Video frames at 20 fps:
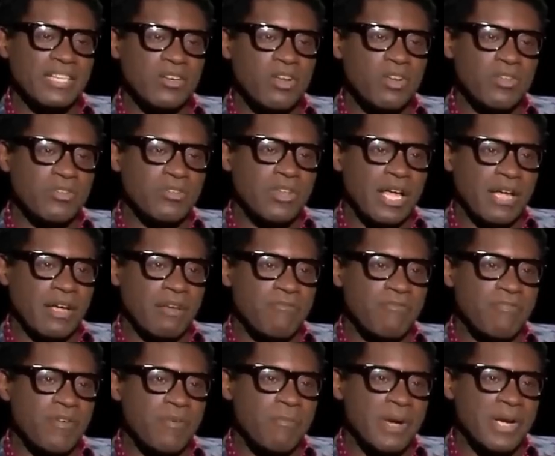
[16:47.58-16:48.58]
of calling you like a
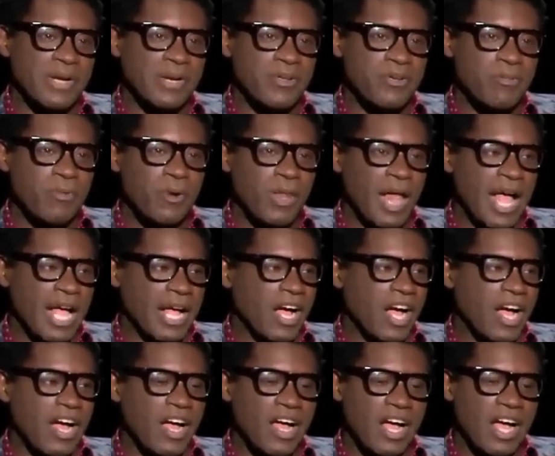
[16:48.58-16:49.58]
filmmaker, you're more like
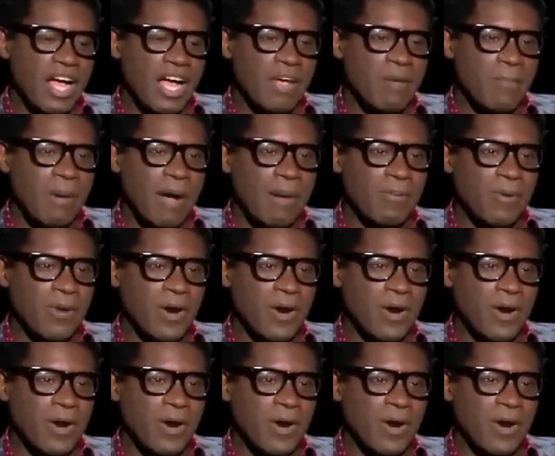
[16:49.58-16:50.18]
a, a hip-hop